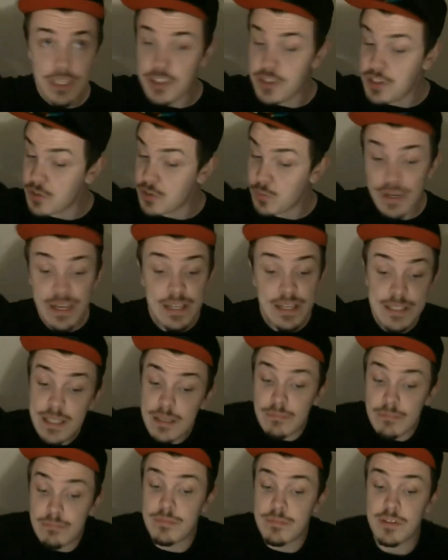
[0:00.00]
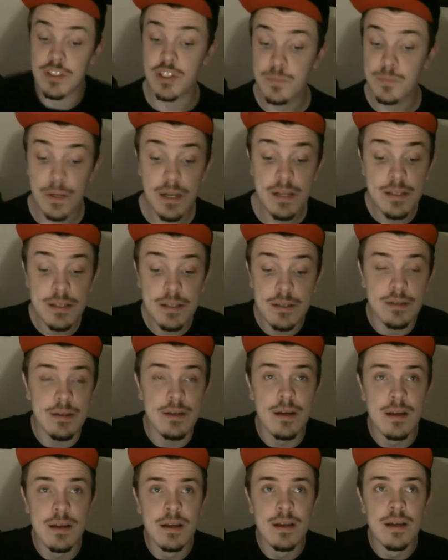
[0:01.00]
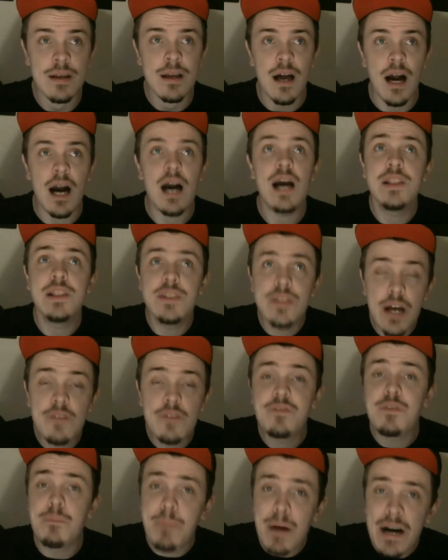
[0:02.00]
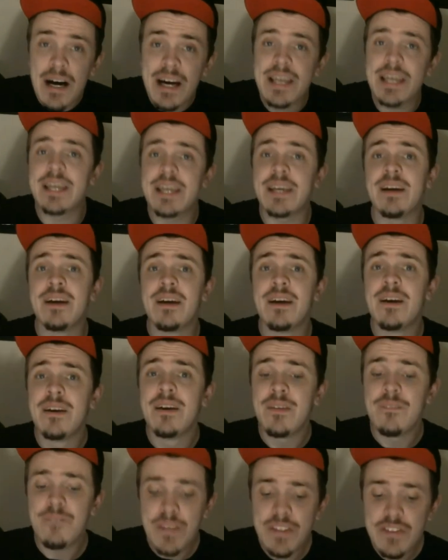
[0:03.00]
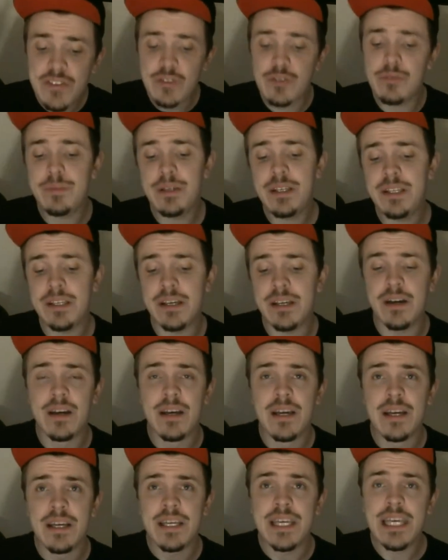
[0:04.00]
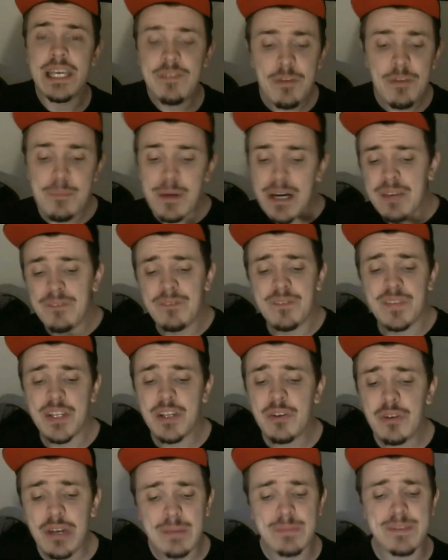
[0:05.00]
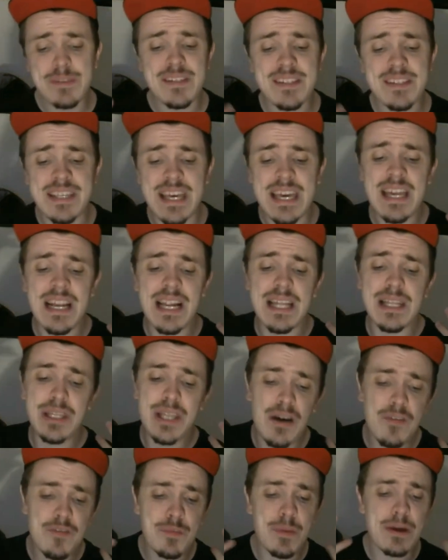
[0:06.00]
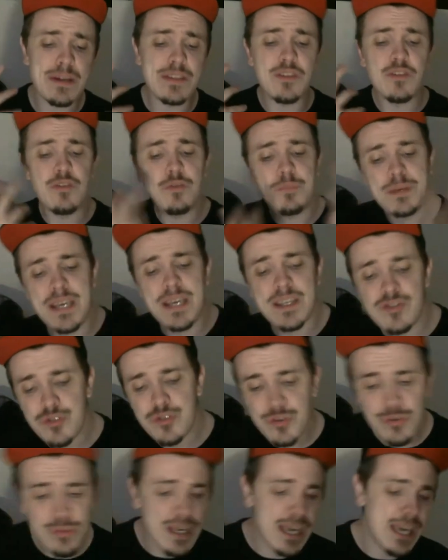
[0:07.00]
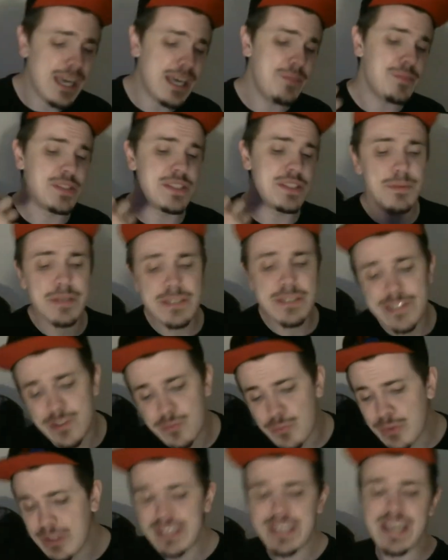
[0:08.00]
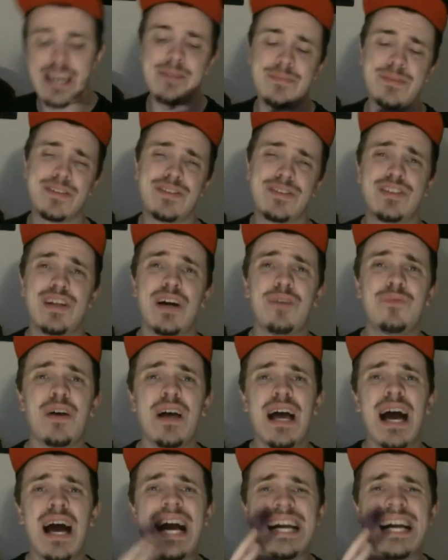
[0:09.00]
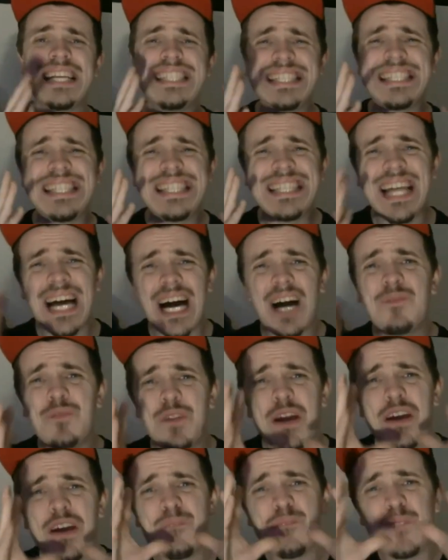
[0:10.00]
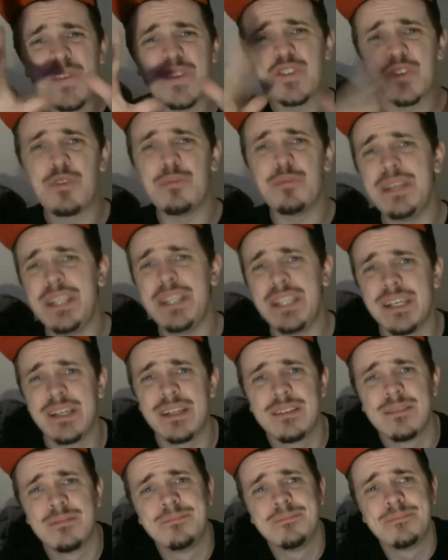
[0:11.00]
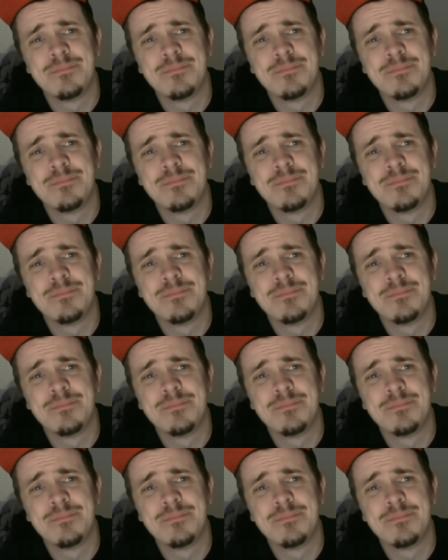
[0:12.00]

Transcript: It's just what I did. It's just what I did. I loved buying physical media. Even buying video games as a kid, I loved buying the new PS2 games and the PS3 games and stuff. I just love physical media.